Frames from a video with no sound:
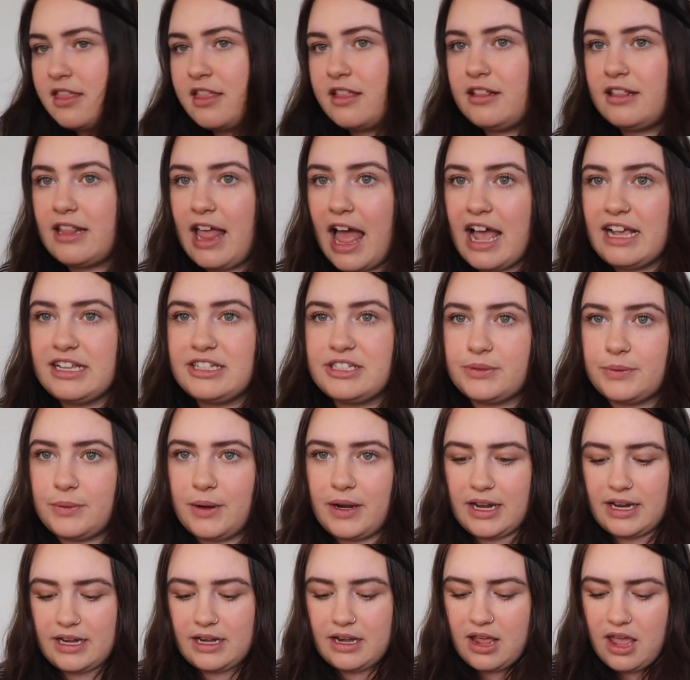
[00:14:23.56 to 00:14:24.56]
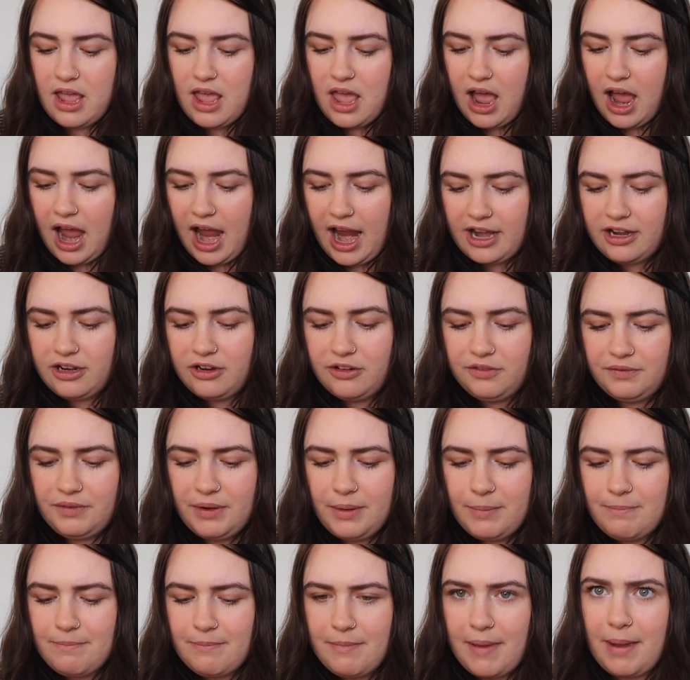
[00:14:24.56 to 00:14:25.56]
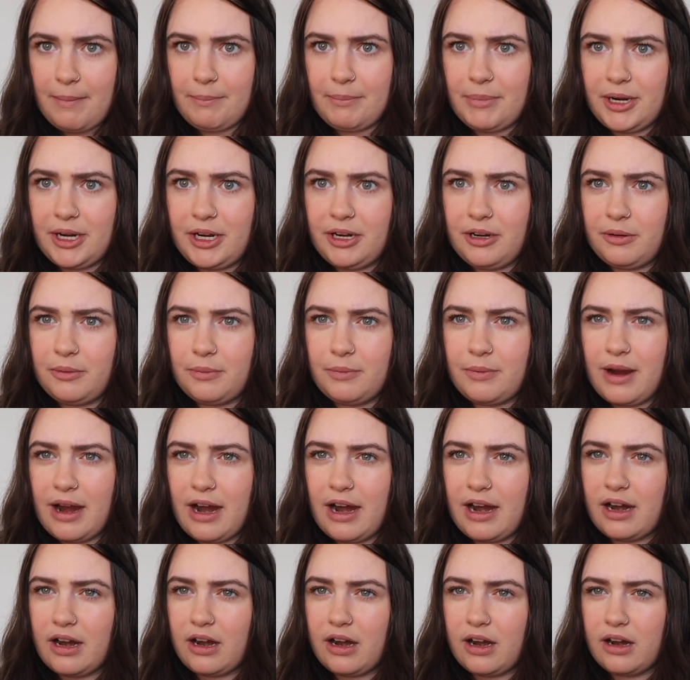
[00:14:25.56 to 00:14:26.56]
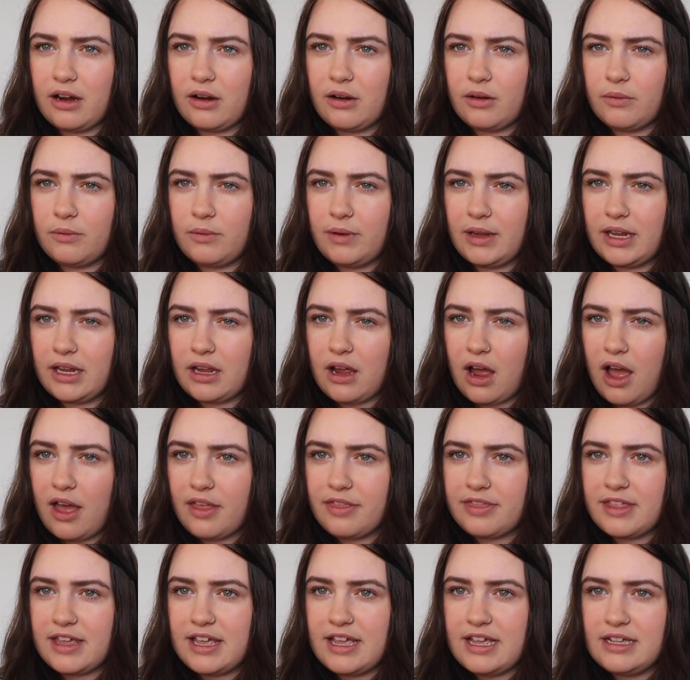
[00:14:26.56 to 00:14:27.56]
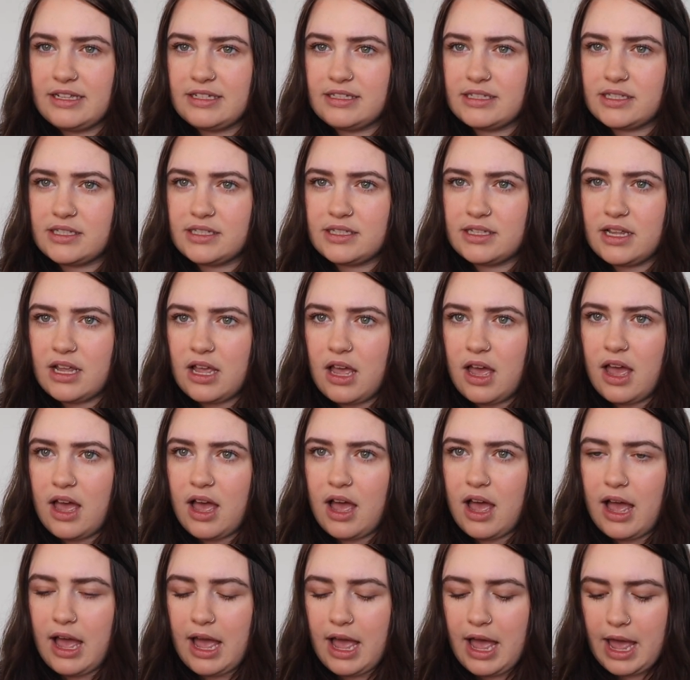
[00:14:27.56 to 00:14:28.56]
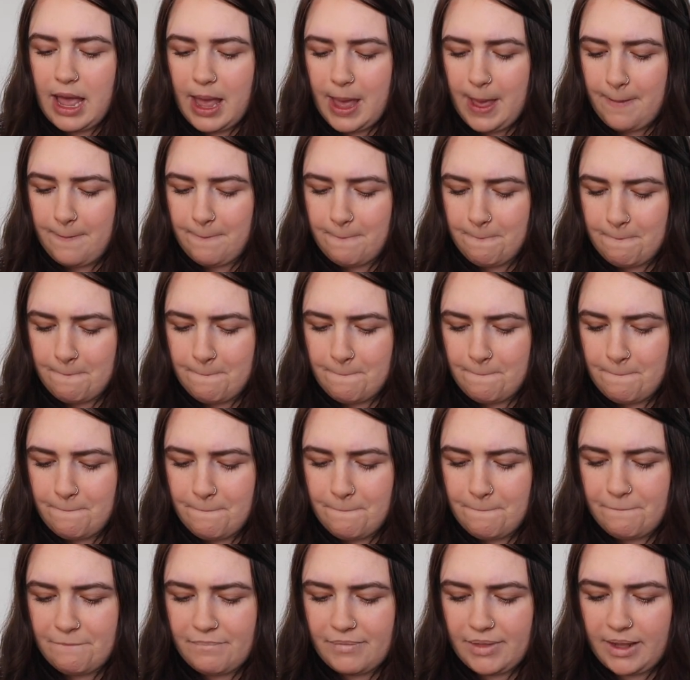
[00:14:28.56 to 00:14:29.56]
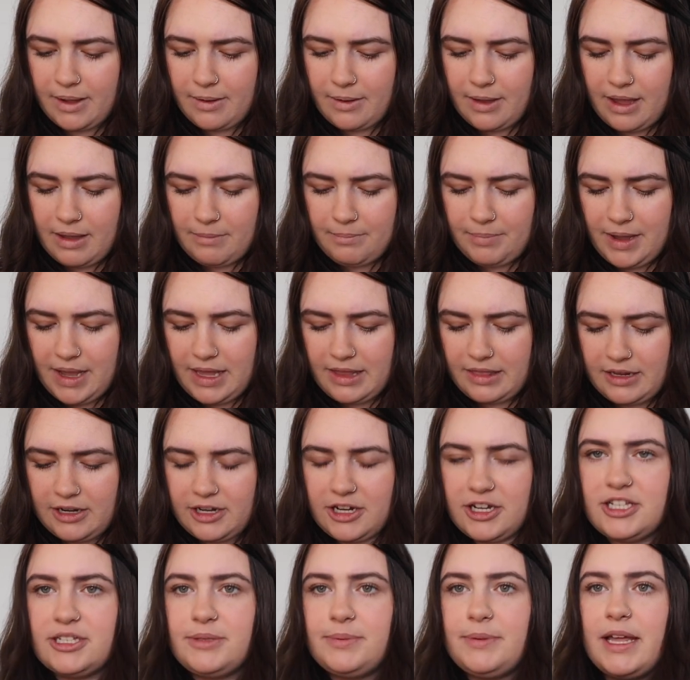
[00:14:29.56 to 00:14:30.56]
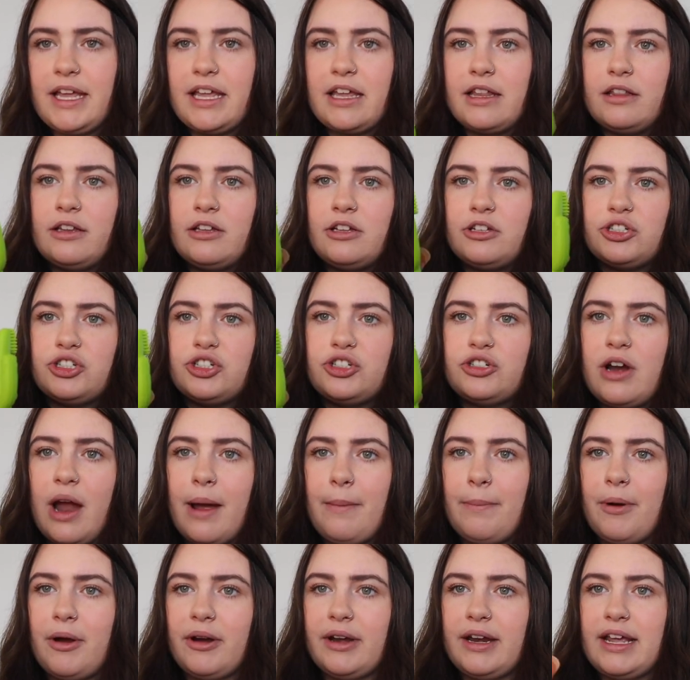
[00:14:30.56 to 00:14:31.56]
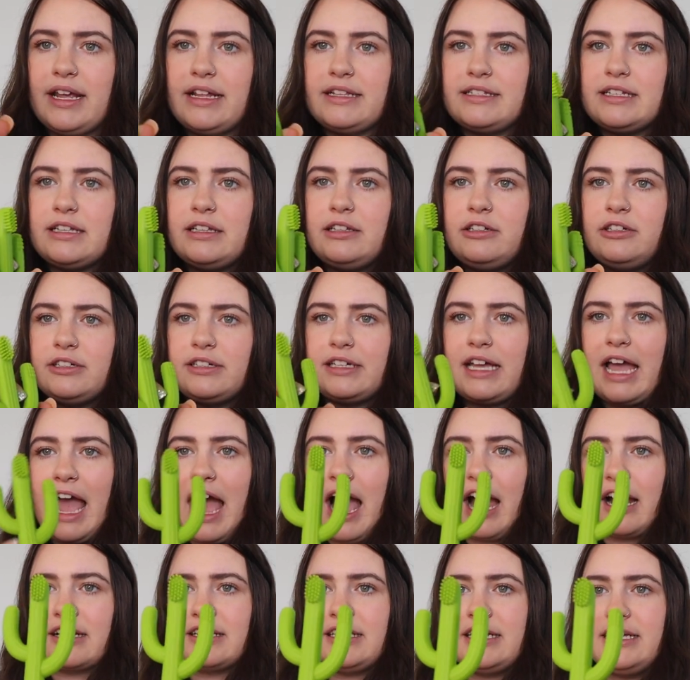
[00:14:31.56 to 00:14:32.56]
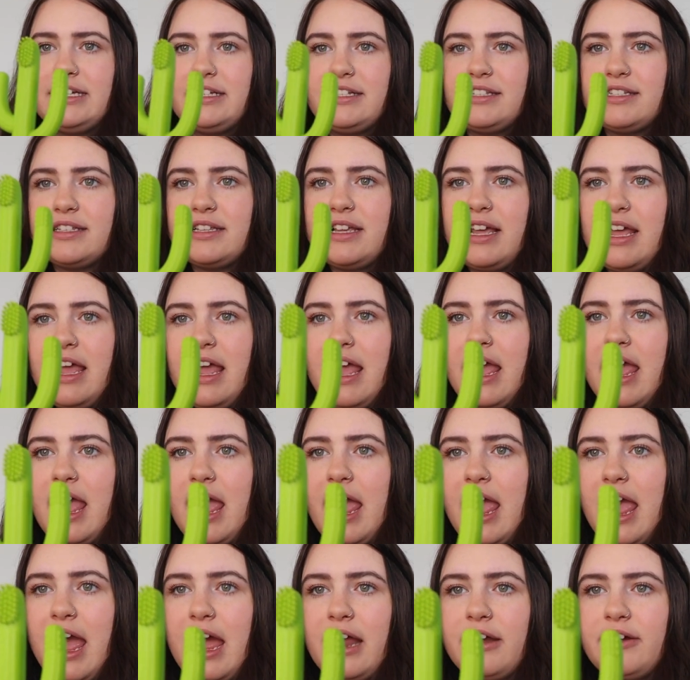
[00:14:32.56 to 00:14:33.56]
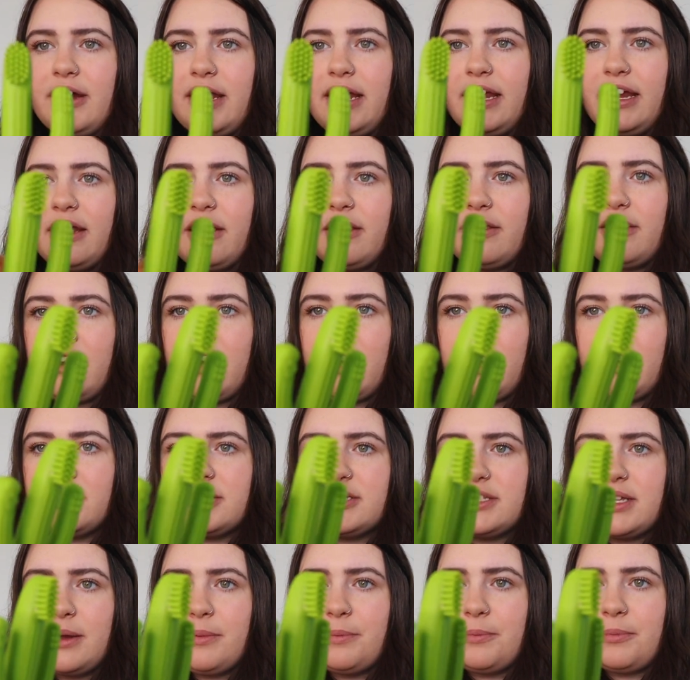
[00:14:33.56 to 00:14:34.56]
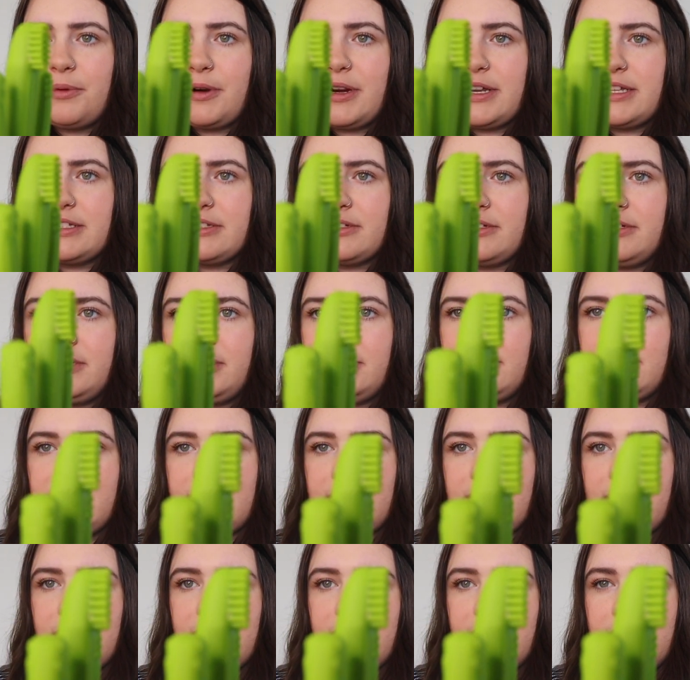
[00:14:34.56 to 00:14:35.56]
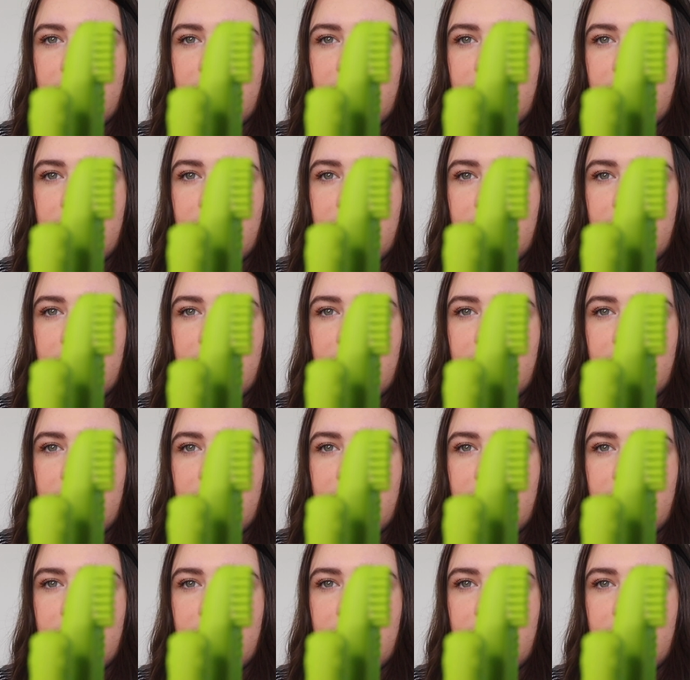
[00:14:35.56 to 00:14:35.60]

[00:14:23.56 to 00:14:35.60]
then the last one, I don't remember where we got this, but there used to be like a little strap on it. It's a little cactus, and right here there are some bristles.